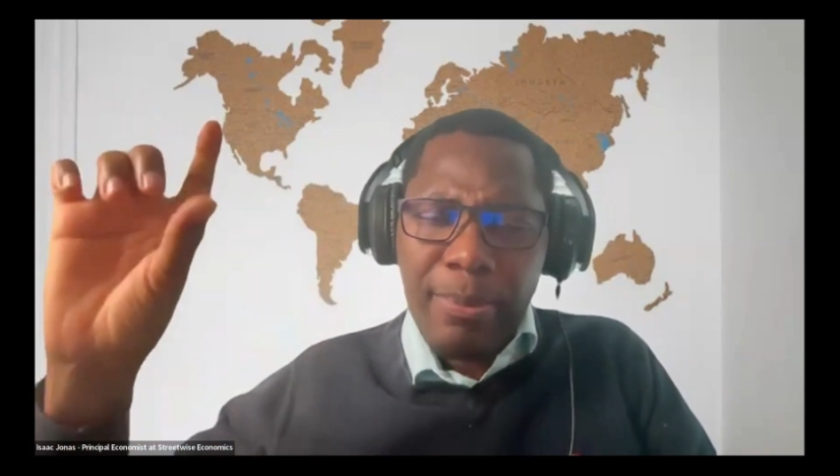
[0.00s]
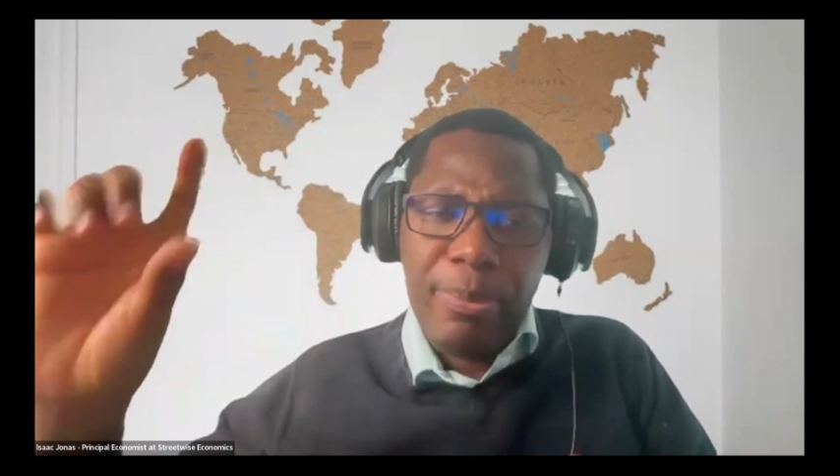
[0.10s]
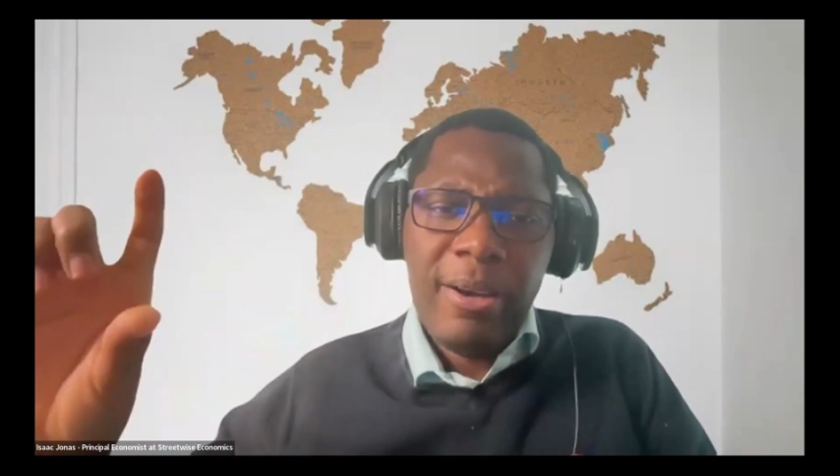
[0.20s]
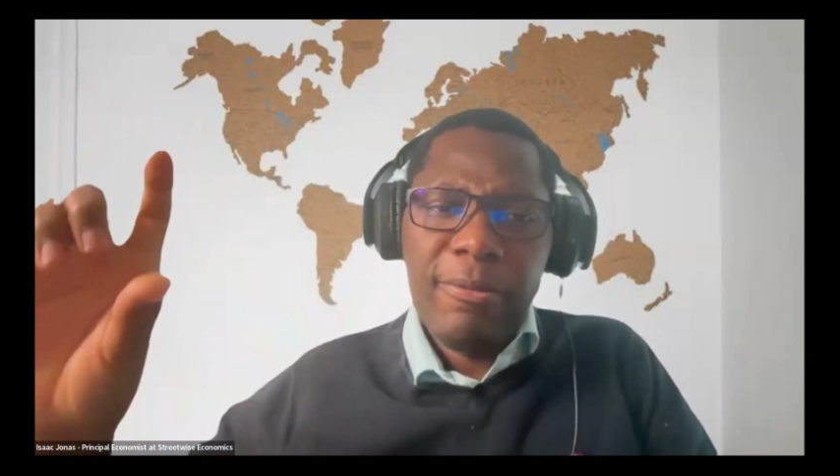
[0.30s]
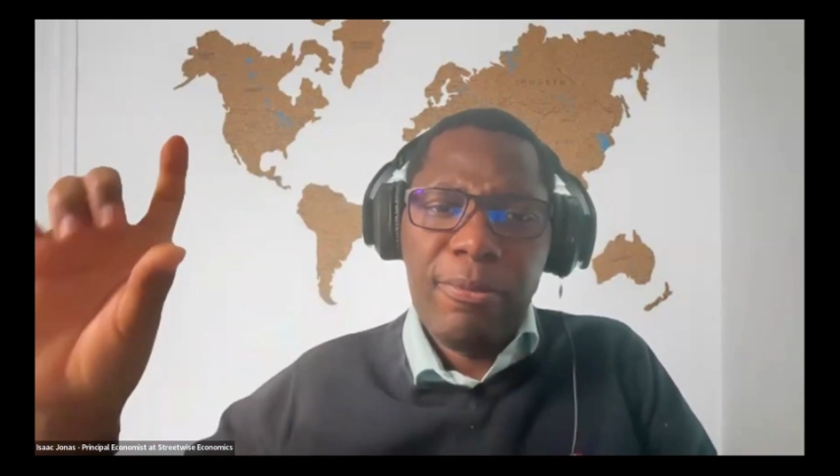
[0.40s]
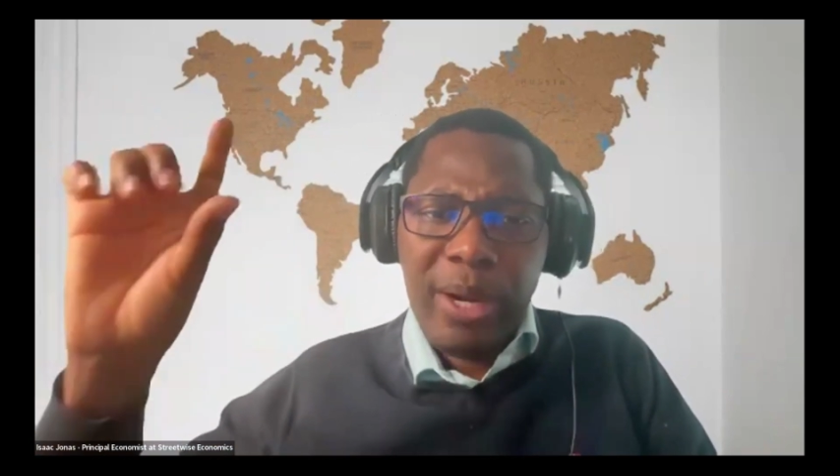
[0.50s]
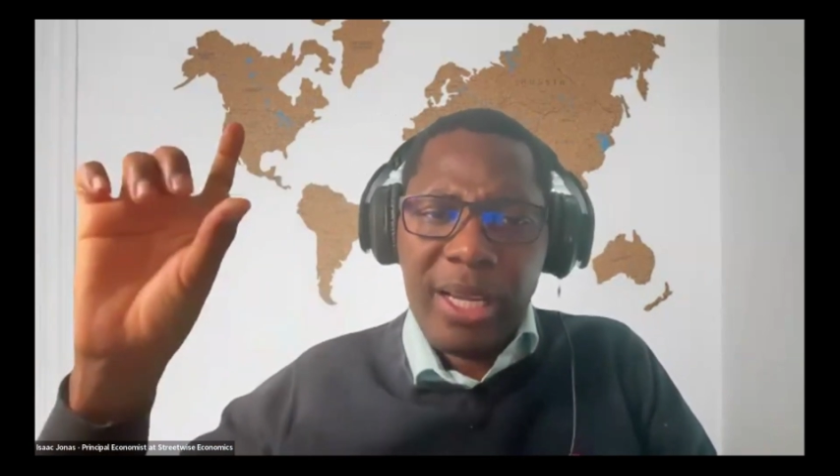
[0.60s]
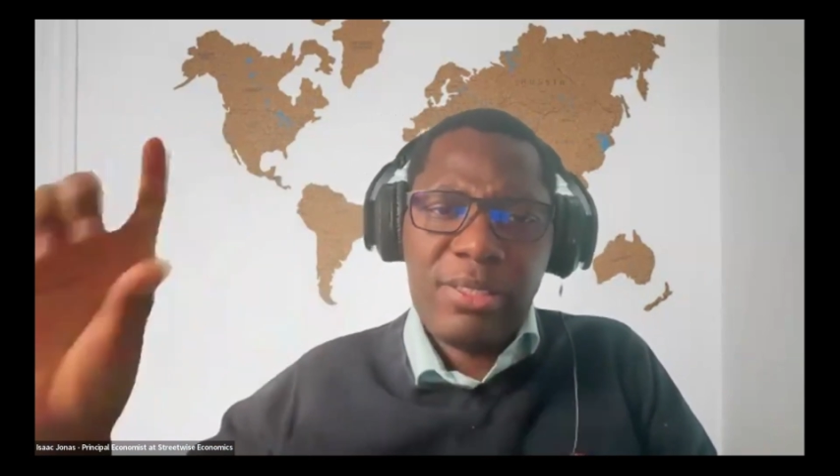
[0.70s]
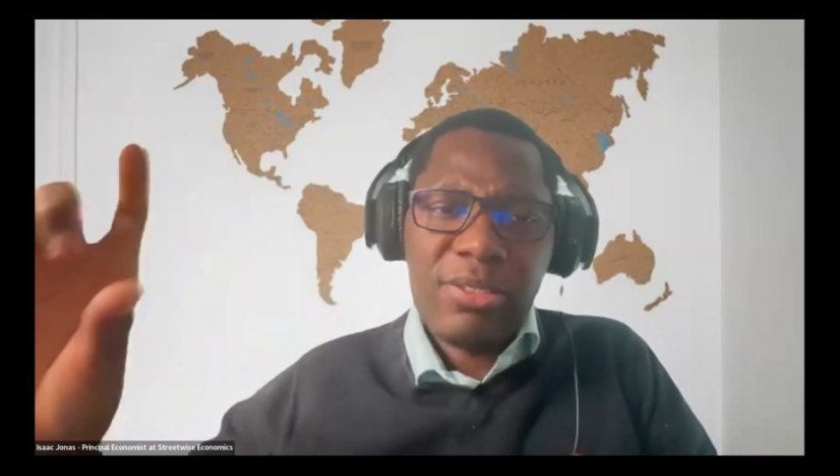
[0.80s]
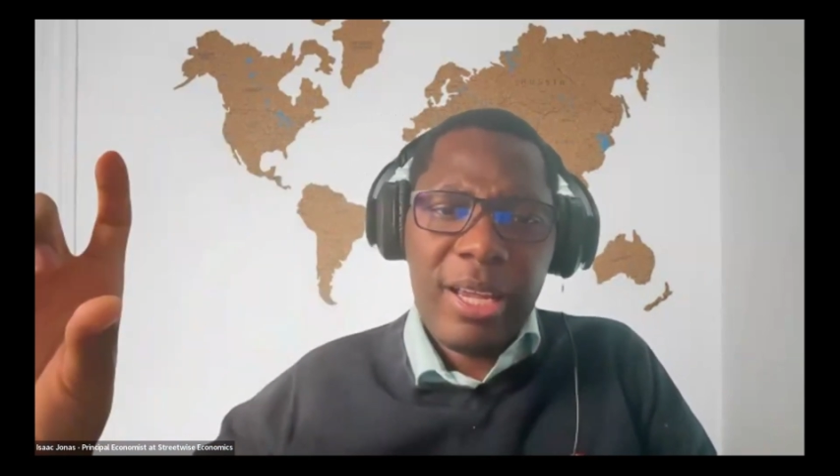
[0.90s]
above
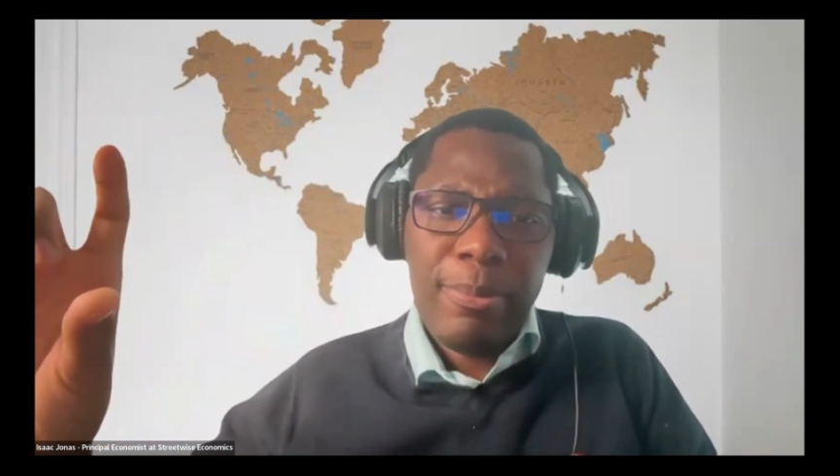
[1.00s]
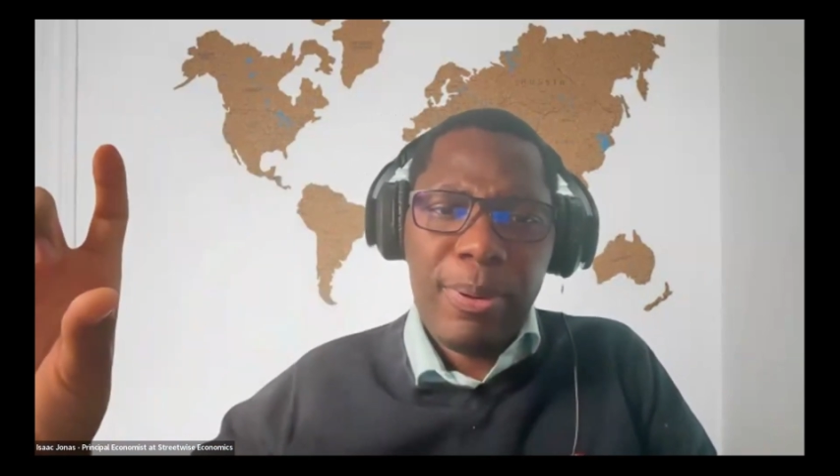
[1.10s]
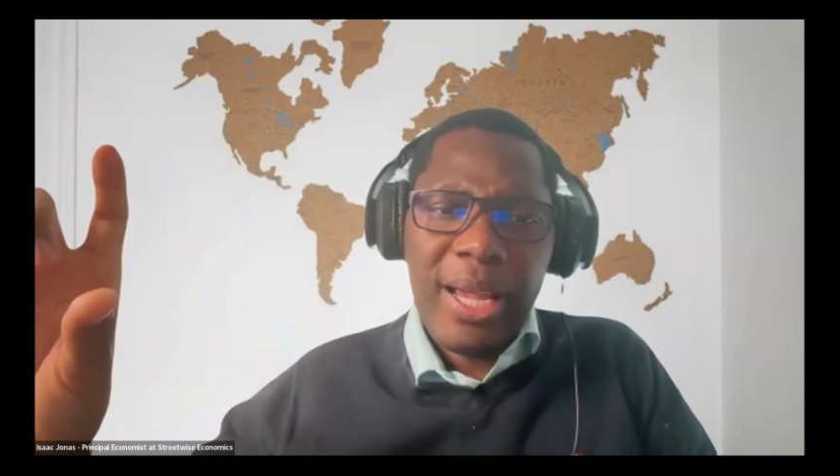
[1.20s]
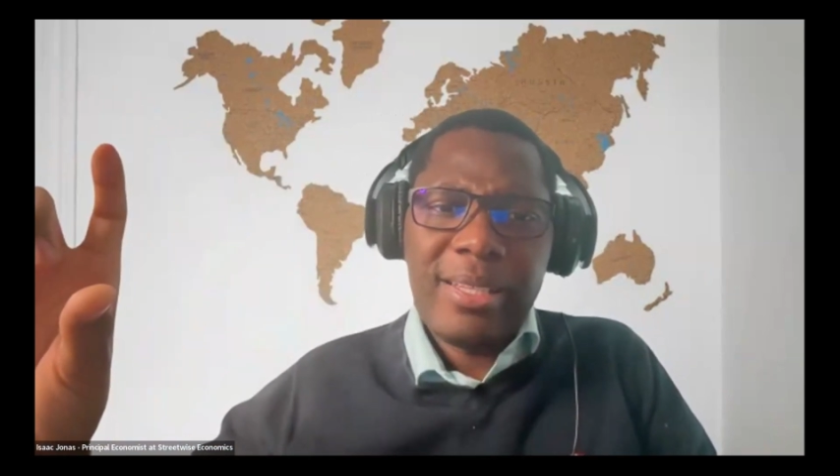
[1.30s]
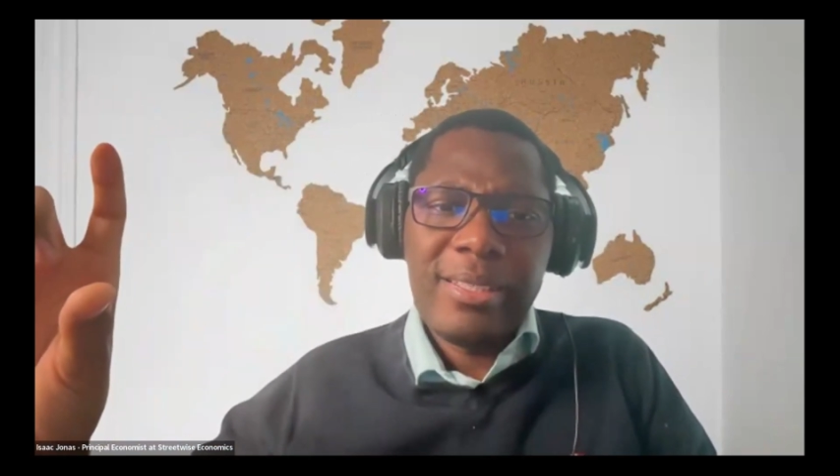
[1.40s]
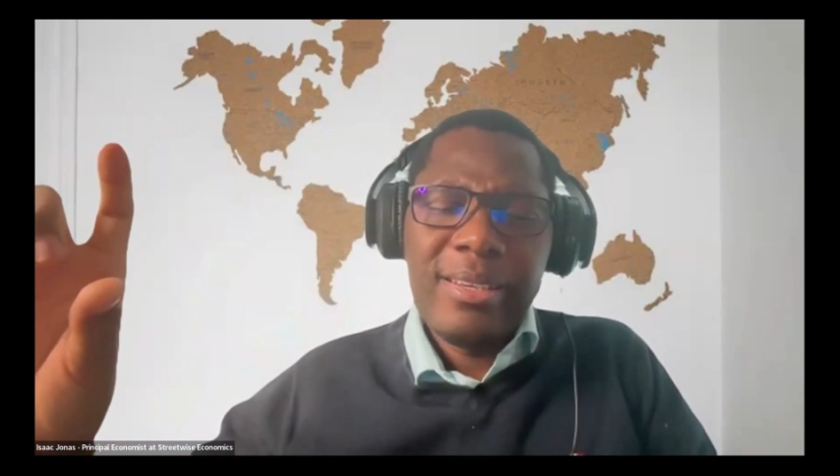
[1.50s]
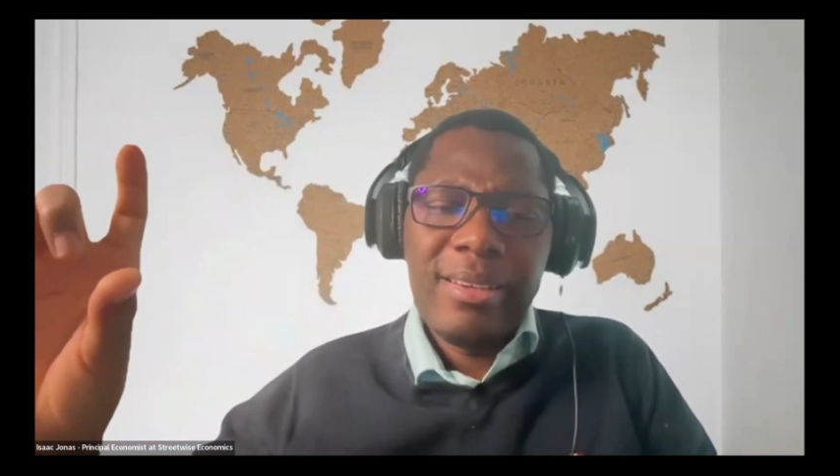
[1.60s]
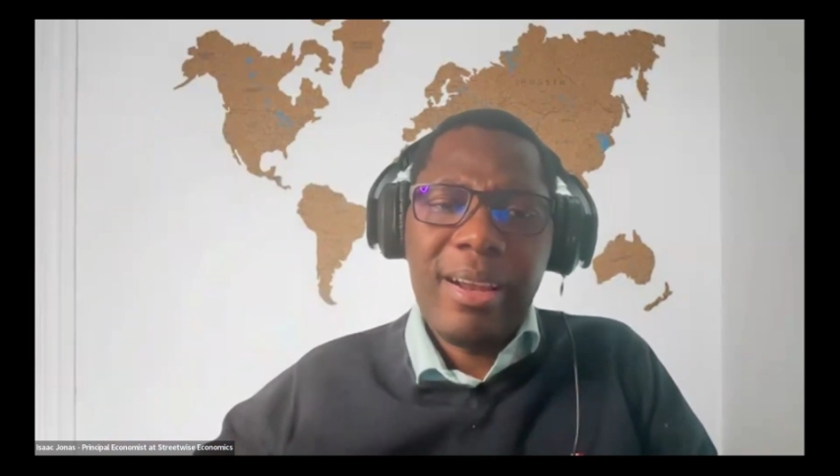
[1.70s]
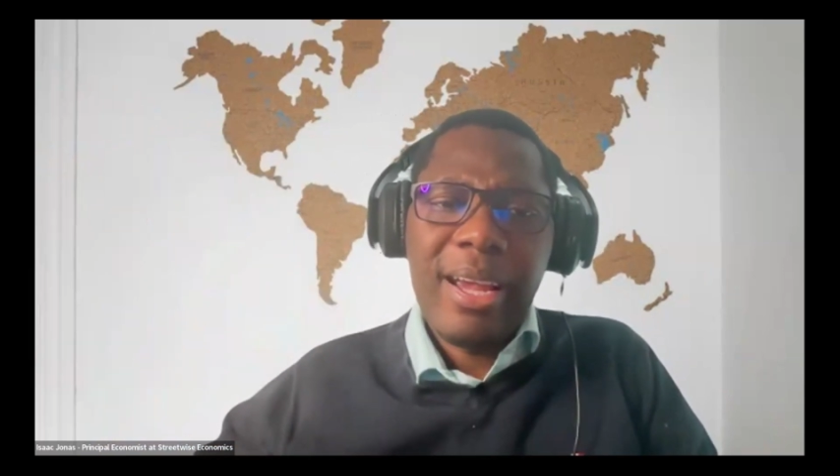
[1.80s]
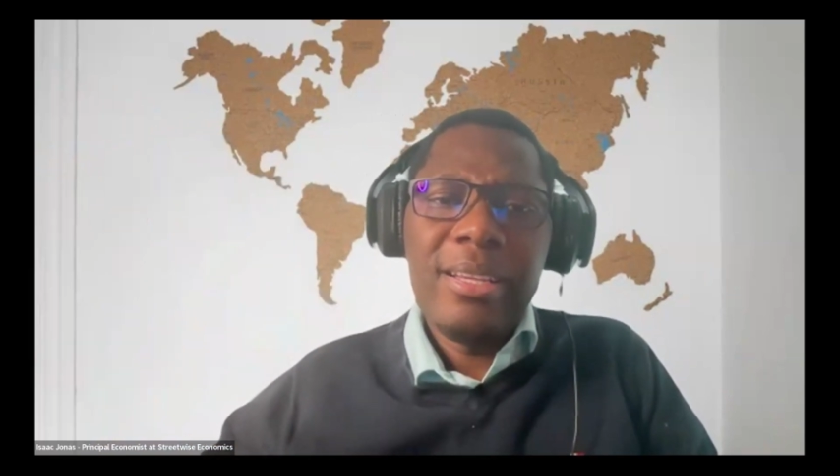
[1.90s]
my strike price,
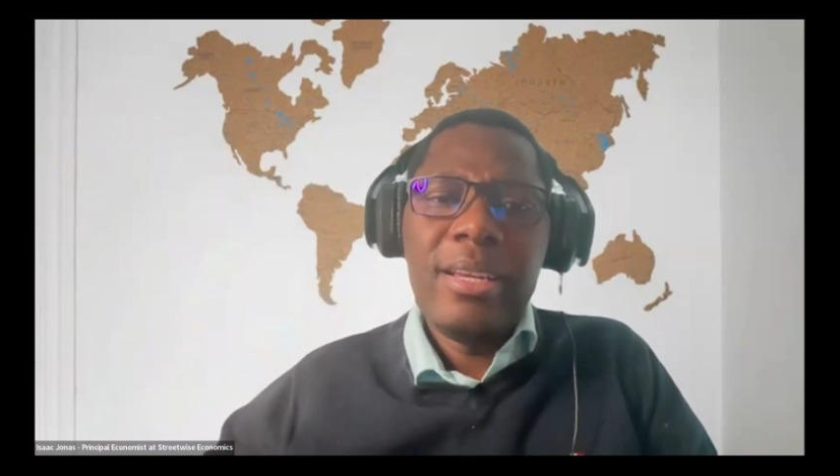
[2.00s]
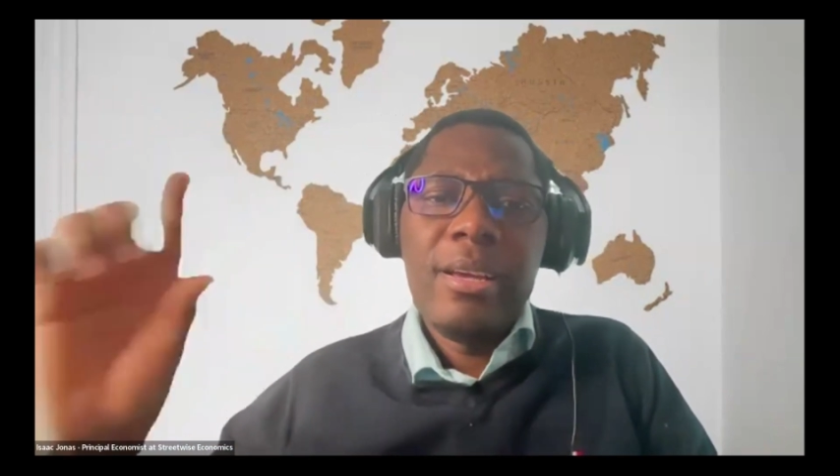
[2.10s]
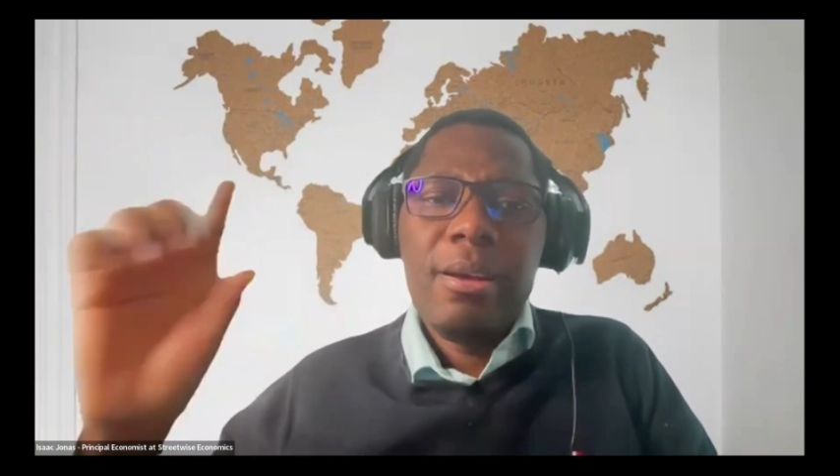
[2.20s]
right?